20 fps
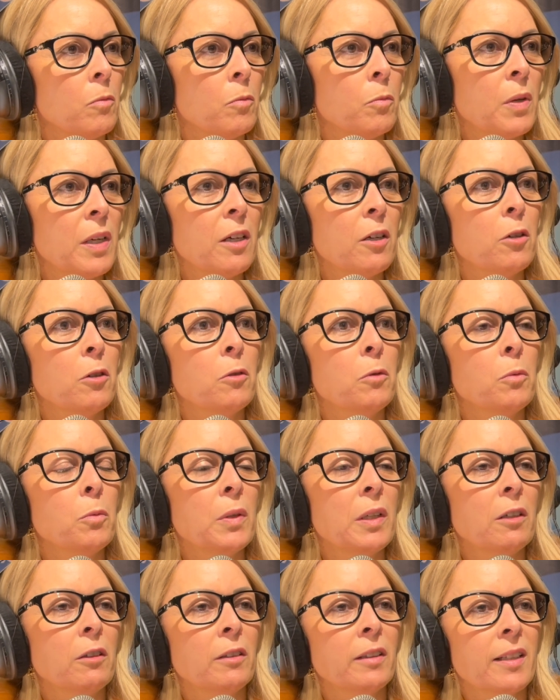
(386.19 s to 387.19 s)

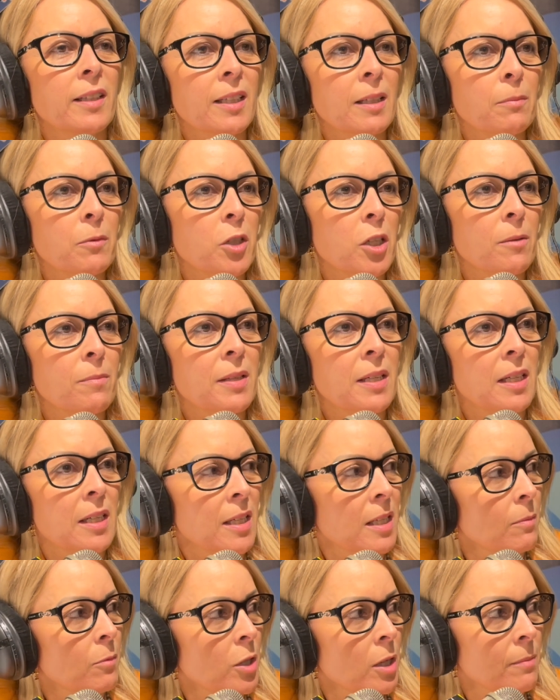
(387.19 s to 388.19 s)
Well, sometimes it is,
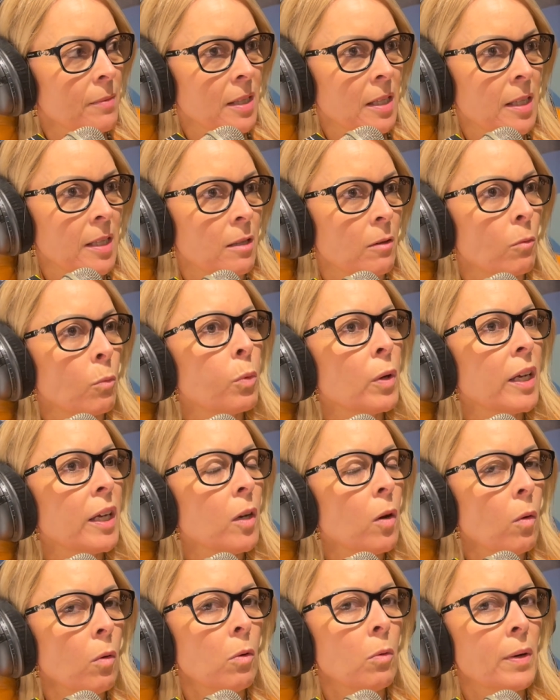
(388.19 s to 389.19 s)
sometimes it isn't. We
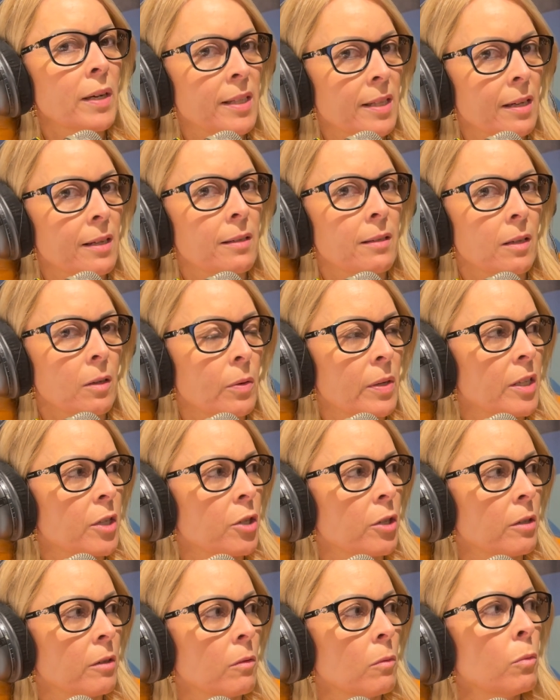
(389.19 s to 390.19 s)
always ask the
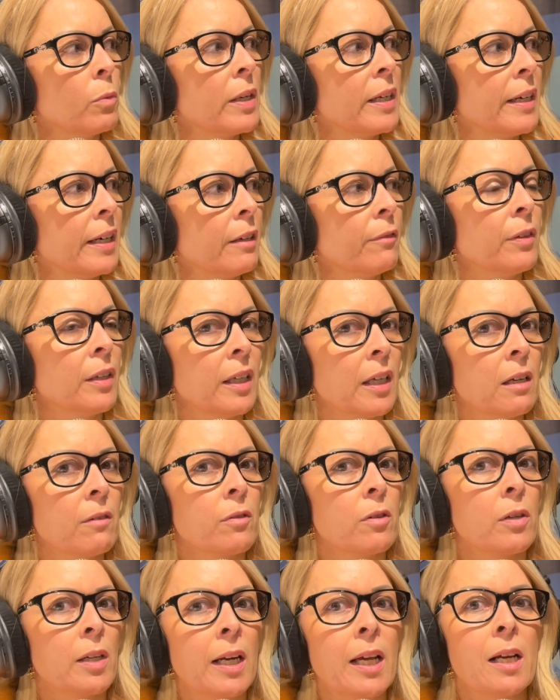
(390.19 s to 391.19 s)
question. We never
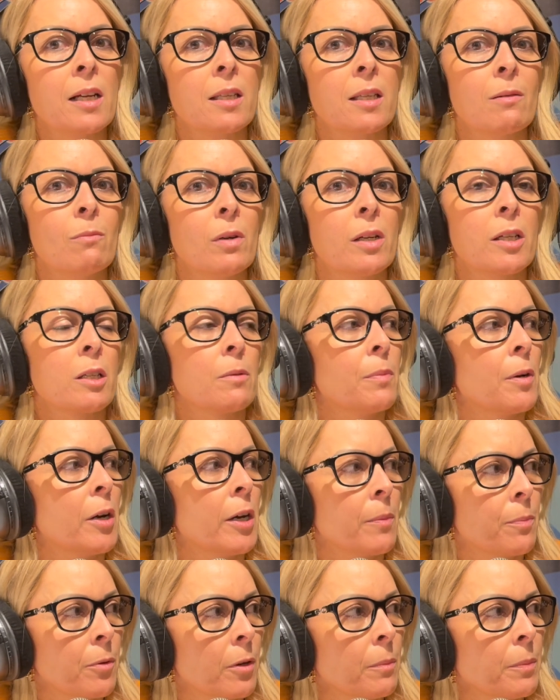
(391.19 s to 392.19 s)
ever allow someone to buy
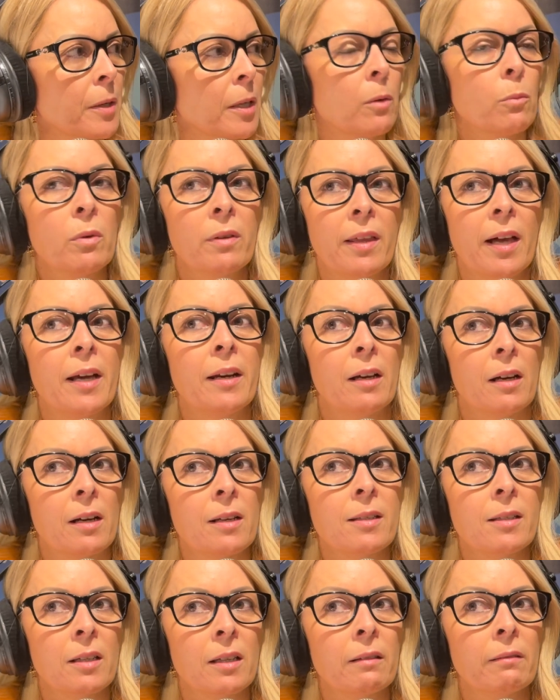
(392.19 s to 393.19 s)
a property without
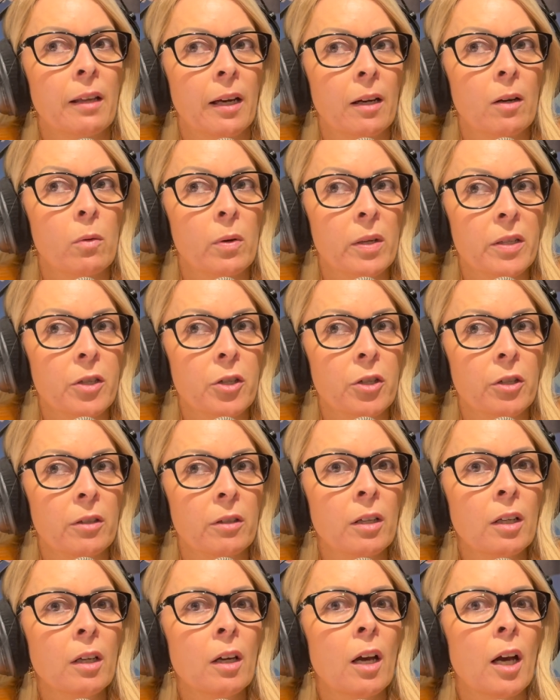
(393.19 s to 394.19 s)
asking that question.
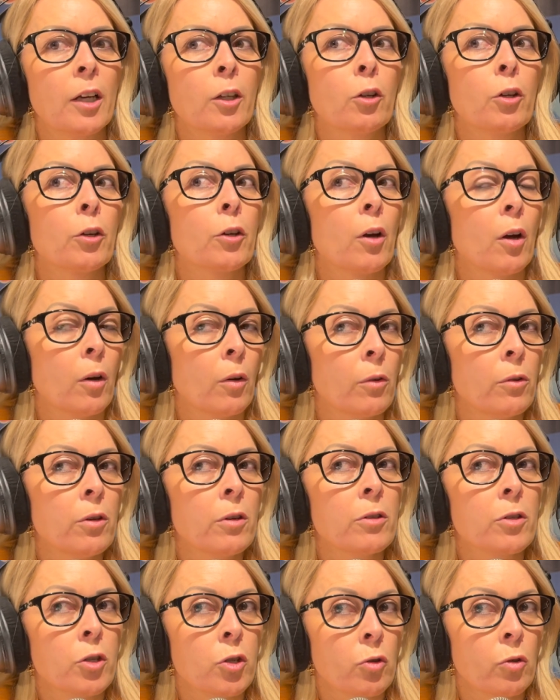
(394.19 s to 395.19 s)
Are you going to own it
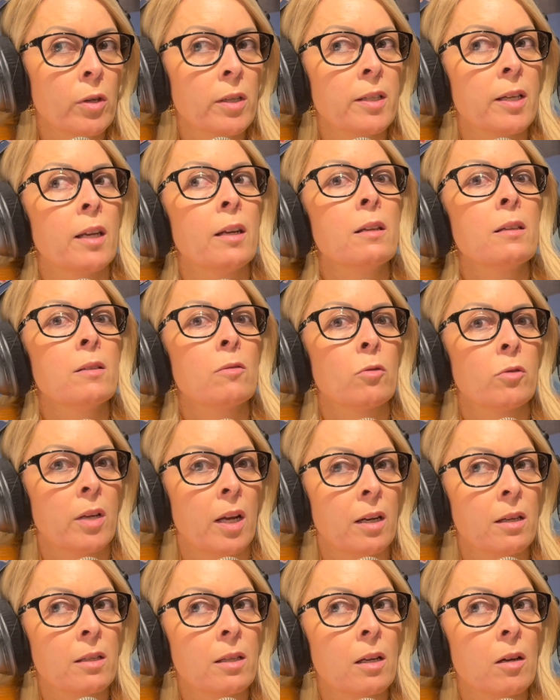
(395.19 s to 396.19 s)
as joint tenants or
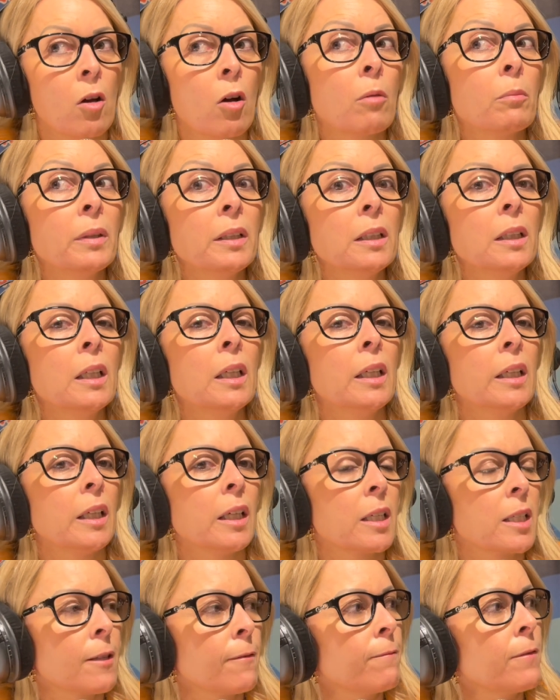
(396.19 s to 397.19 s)
tenants in common?
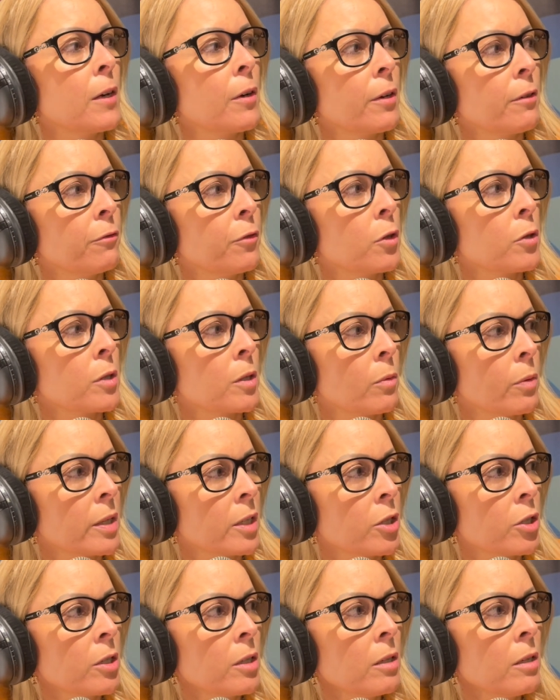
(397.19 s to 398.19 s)
It's the very first
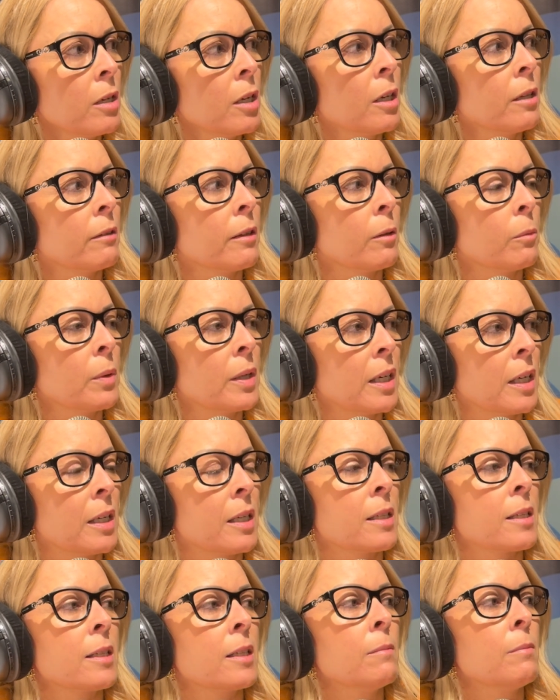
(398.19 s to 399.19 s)
question that we
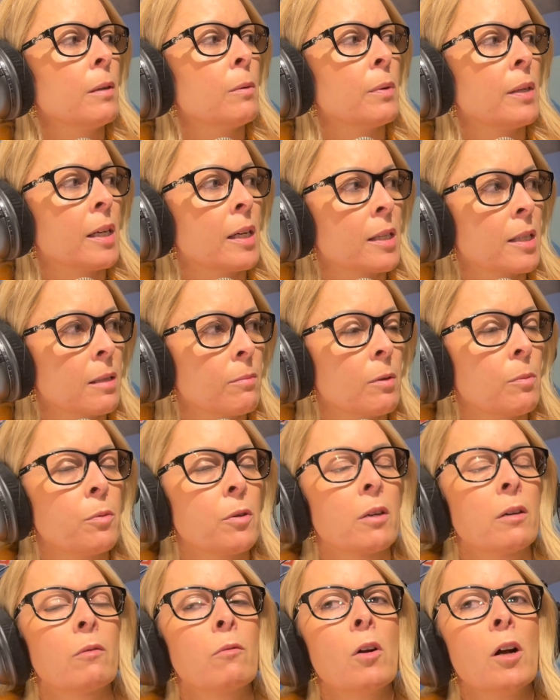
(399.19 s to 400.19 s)
ask them, and we ask them to put
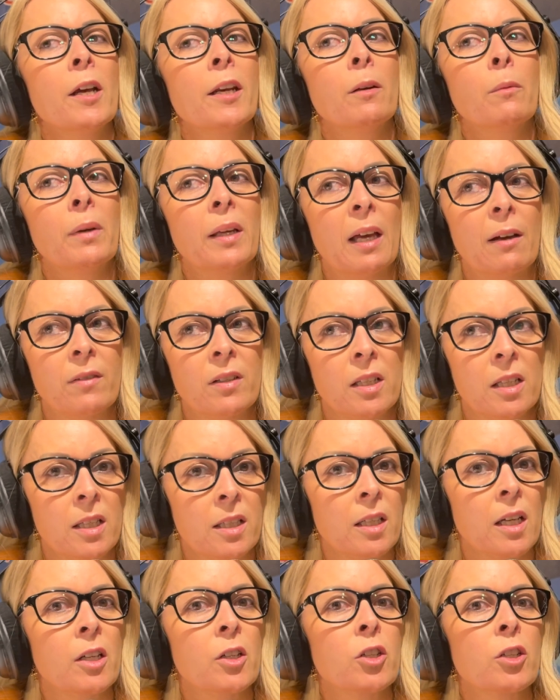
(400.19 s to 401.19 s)
it in writing. We have a
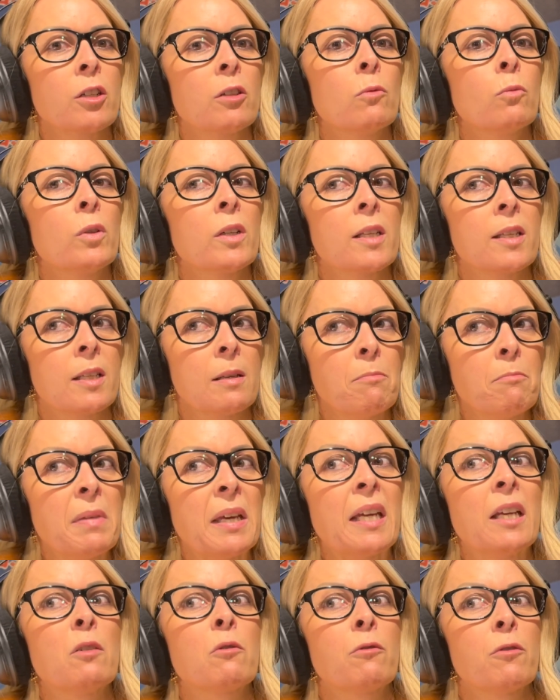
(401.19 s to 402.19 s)
discussion. What does it
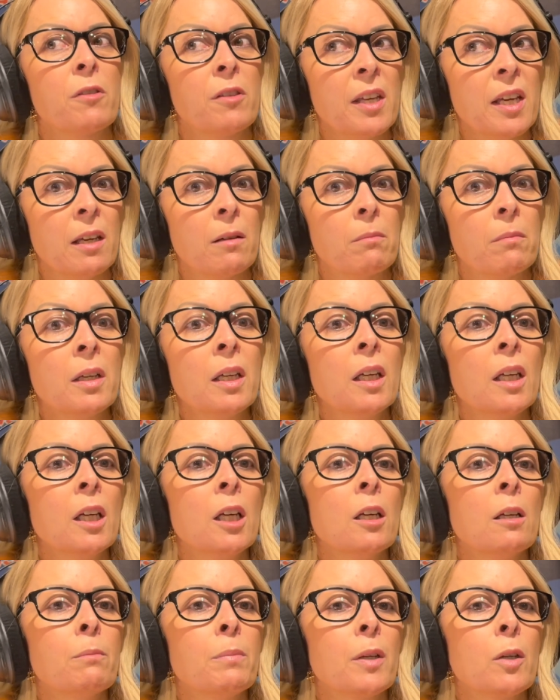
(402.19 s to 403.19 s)
mean for them?
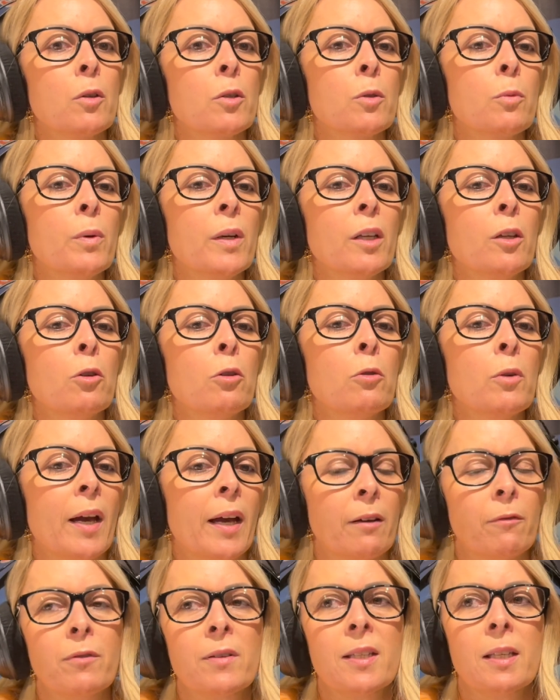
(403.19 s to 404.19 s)
Because when you
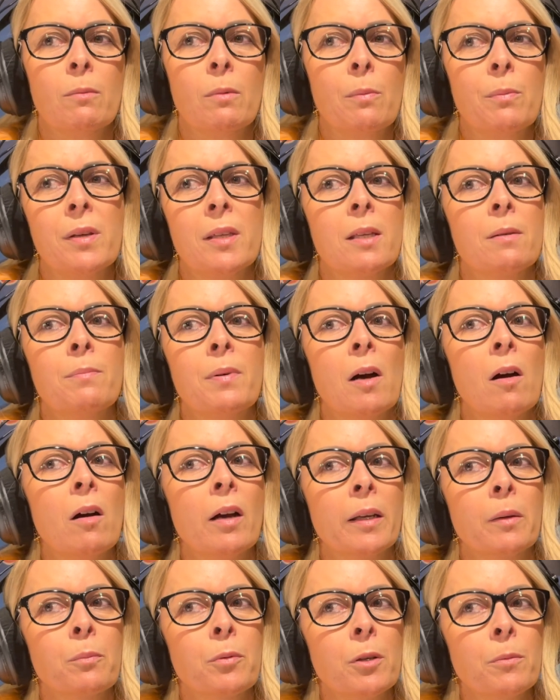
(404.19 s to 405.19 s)
act for someone when they're
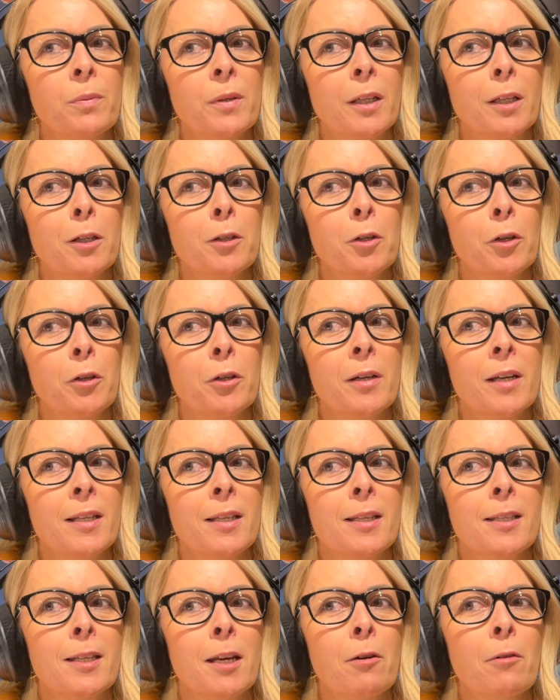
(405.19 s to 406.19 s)
buying property, you don't
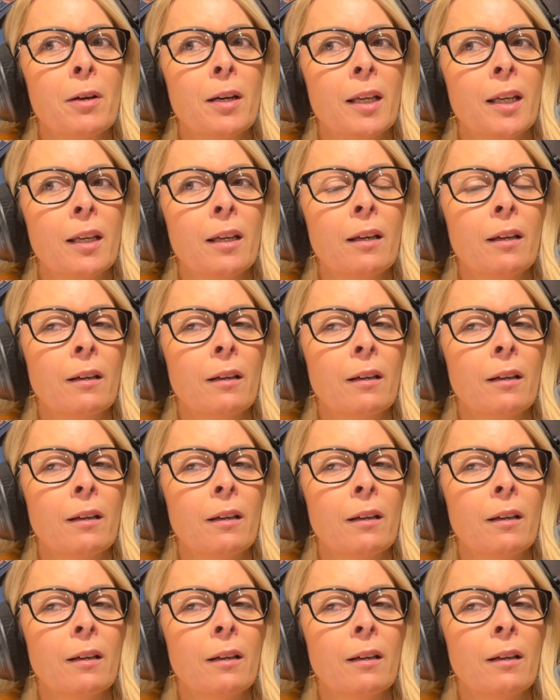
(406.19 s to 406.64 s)
necessarily